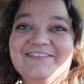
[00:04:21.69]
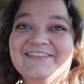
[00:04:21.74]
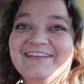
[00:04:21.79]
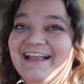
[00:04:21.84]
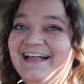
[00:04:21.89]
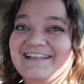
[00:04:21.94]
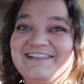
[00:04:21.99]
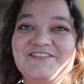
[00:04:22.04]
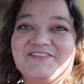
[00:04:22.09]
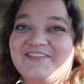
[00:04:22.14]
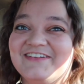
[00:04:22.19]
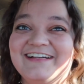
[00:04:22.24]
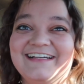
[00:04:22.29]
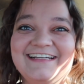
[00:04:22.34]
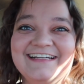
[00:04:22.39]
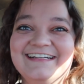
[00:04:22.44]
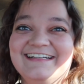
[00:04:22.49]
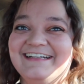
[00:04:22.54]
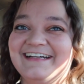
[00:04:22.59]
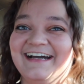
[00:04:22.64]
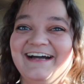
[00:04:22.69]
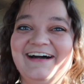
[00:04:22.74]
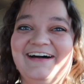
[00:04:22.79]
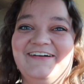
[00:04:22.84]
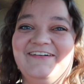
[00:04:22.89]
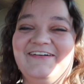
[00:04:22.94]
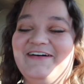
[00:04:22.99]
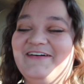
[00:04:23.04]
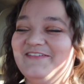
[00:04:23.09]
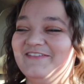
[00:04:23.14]
Let's freaking
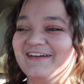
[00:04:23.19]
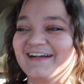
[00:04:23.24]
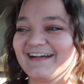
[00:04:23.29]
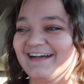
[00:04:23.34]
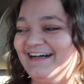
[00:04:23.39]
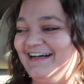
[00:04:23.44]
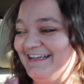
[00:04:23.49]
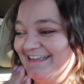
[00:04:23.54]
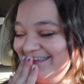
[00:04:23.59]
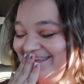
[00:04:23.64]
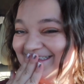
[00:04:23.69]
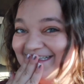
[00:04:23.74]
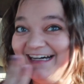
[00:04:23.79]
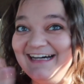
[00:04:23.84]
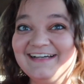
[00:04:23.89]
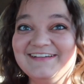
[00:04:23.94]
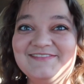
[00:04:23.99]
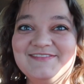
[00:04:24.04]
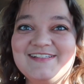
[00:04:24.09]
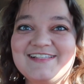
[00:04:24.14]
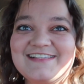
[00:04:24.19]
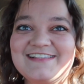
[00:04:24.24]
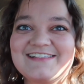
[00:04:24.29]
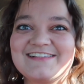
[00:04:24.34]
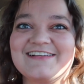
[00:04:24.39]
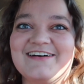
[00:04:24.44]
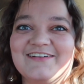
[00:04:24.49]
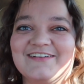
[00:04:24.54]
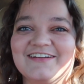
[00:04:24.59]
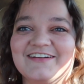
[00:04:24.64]
go, oh my god. I'm
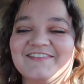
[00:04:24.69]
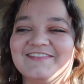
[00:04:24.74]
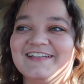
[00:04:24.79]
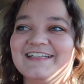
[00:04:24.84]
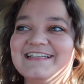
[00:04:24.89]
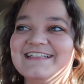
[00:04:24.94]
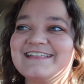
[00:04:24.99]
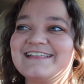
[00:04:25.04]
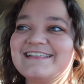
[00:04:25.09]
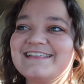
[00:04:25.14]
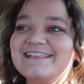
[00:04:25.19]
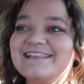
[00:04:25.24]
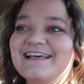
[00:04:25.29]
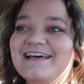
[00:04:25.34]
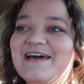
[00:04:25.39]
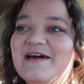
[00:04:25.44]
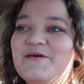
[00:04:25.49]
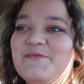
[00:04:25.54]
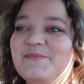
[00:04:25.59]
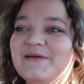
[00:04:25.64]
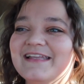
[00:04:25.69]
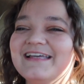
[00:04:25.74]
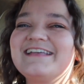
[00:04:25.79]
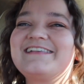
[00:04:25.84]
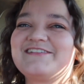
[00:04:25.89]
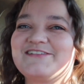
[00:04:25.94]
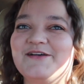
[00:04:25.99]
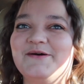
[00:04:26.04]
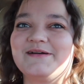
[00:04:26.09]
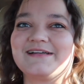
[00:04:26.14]
so nervous, but like
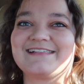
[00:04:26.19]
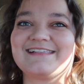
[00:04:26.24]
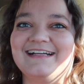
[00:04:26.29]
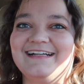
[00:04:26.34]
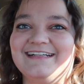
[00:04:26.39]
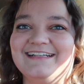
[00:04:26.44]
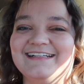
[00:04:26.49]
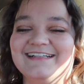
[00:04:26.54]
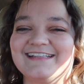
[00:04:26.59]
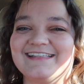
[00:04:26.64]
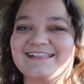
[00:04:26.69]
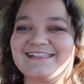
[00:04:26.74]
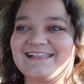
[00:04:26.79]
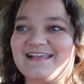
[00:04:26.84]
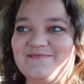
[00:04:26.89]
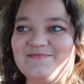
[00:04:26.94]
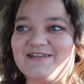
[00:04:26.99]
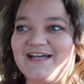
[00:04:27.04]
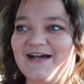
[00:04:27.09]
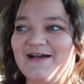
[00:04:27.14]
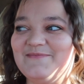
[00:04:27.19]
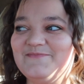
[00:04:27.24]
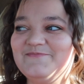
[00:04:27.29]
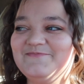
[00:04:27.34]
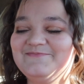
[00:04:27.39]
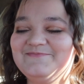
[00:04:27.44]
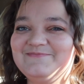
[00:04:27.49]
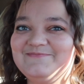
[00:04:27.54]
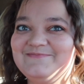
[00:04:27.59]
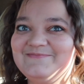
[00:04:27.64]
so excited at the same time.